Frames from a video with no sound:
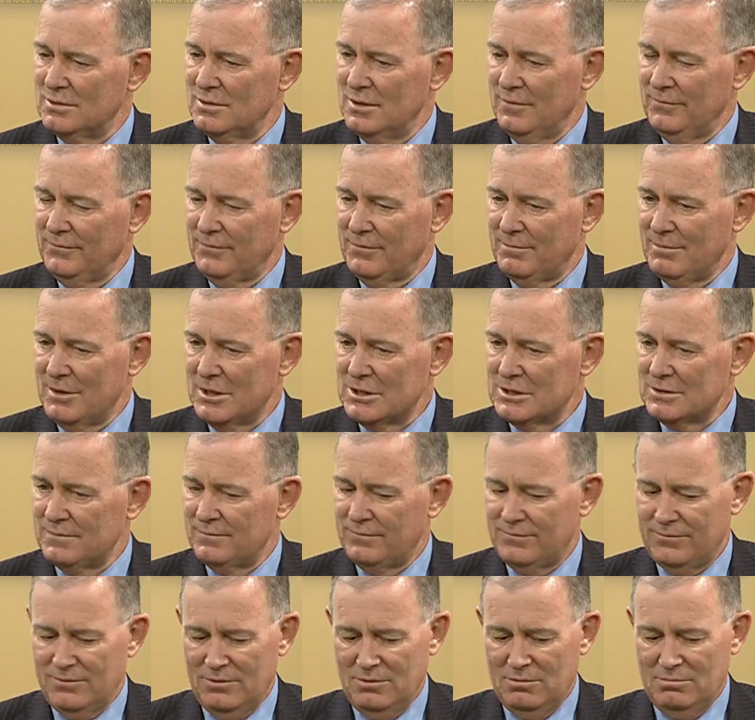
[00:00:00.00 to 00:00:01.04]
information
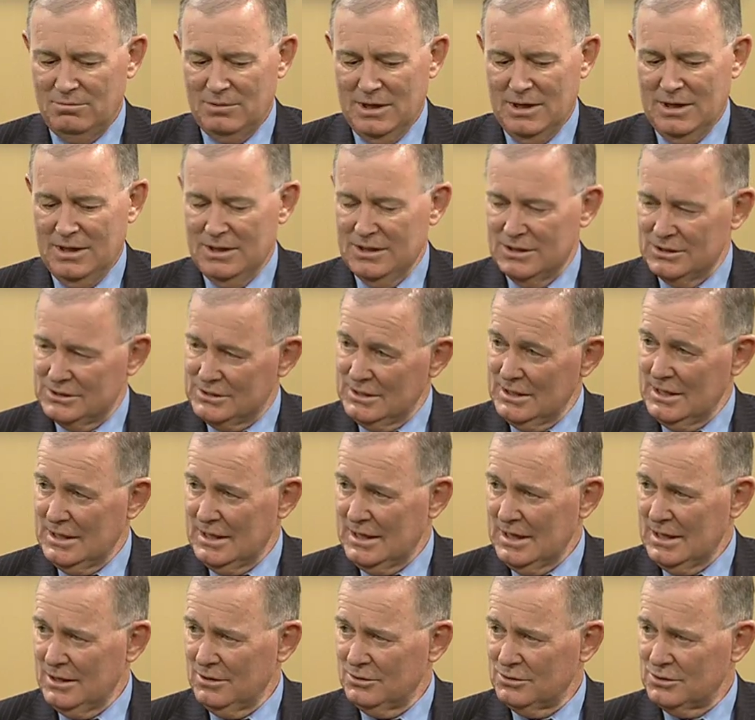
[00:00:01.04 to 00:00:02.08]
from the City
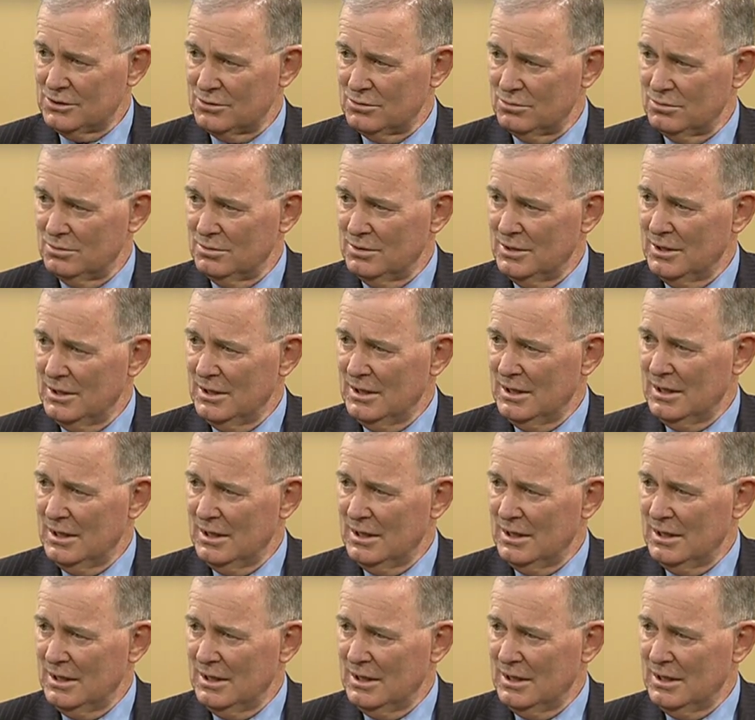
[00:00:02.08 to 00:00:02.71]
Council,